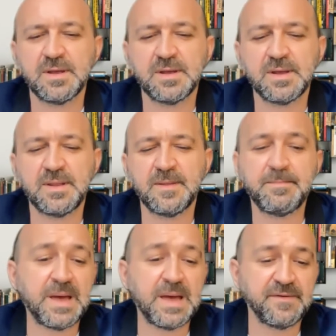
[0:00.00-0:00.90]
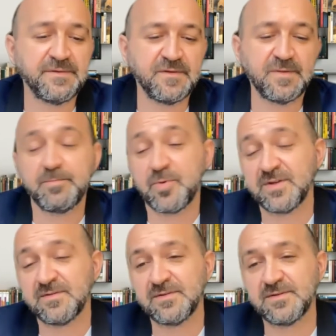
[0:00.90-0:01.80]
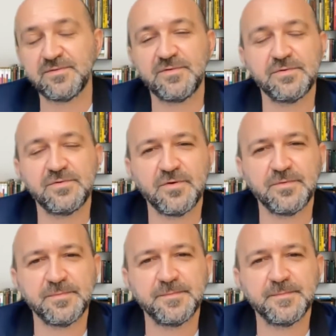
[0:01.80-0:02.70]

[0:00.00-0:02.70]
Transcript: uh, in the past, present, and future.